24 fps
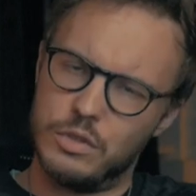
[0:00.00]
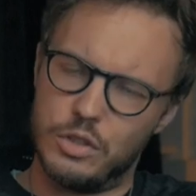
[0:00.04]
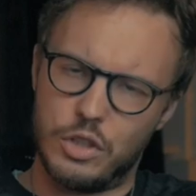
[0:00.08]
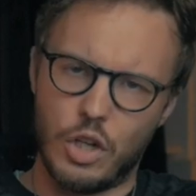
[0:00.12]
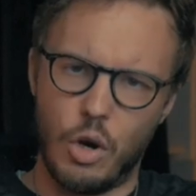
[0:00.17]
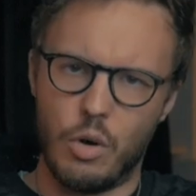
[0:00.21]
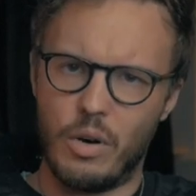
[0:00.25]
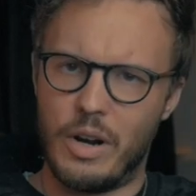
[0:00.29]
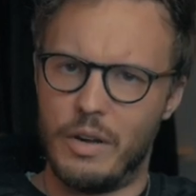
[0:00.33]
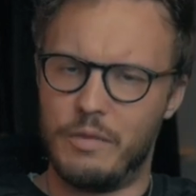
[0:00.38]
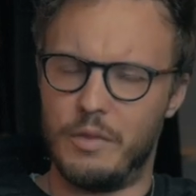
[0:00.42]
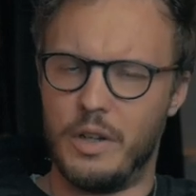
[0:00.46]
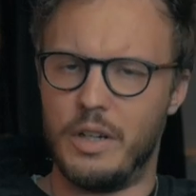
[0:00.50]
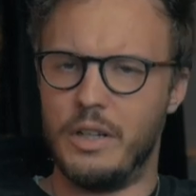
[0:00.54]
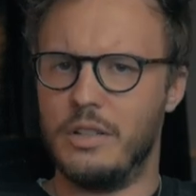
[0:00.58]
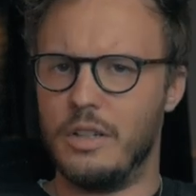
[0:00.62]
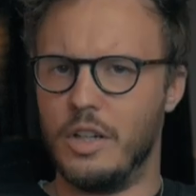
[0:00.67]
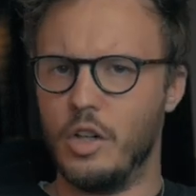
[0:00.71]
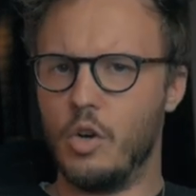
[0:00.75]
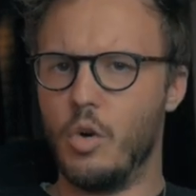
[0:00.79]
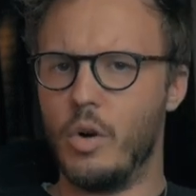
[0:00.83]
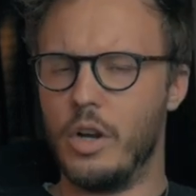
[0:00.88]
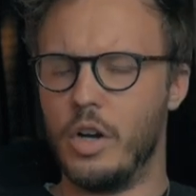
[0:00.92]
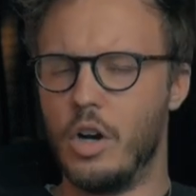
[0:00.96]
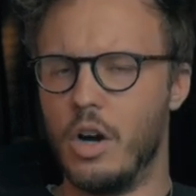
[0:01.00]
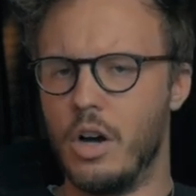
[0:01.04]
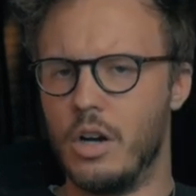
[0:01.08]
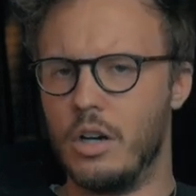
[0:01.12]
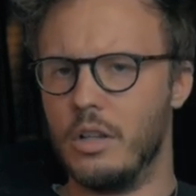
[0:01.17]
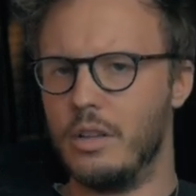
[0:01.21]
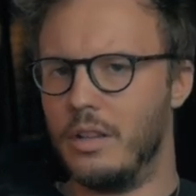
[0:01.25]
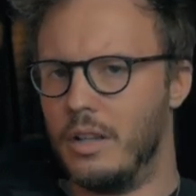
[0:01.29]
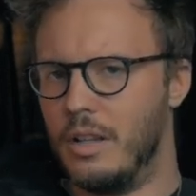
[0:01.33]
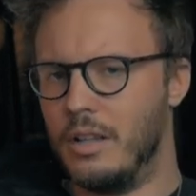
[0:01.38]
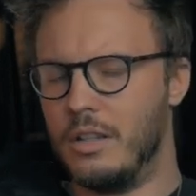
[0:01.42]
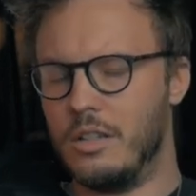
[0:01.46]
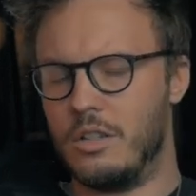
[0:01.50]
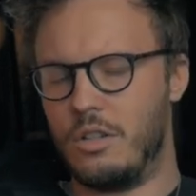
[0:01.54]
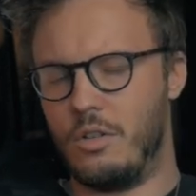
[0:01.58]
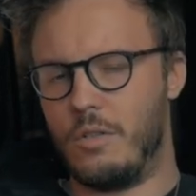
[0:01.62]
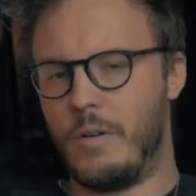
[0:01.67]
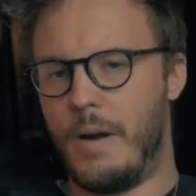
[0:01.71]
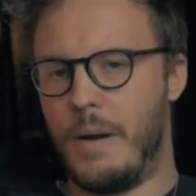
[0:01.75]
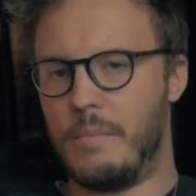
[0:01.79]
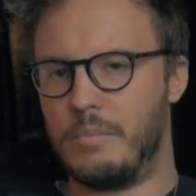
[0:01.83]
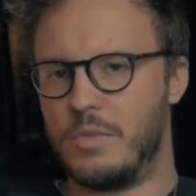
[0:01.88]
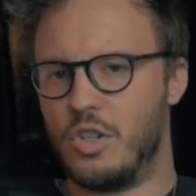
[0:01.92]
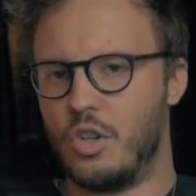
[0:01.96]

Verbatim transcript: don't have anything going on on Instagram.